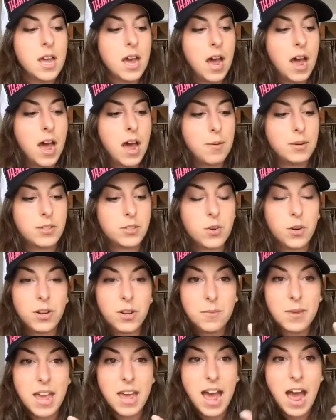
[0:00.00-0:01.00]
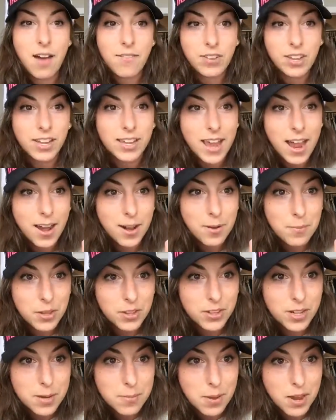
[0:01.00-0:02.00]
It's going to be having
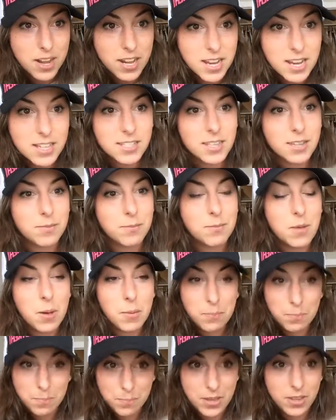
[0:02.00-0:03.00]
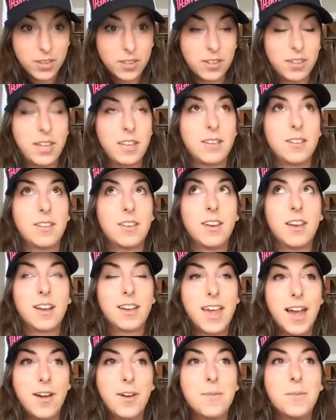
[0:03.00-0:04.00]
accountability buddies and
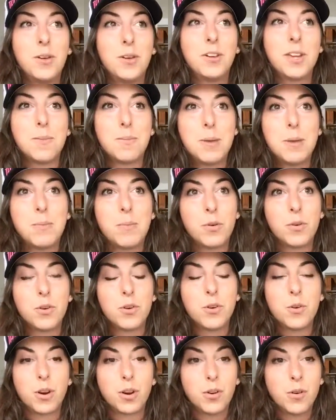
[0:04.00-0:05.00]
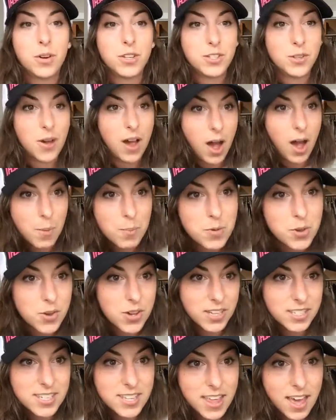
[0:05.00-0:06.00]
accountability people who are going to help you
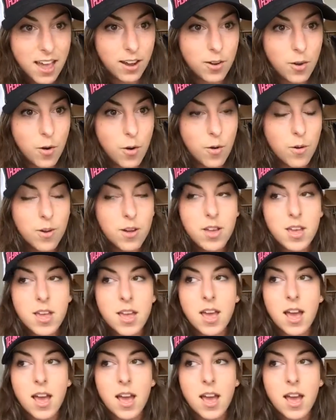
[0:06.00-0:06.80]
get to that goal.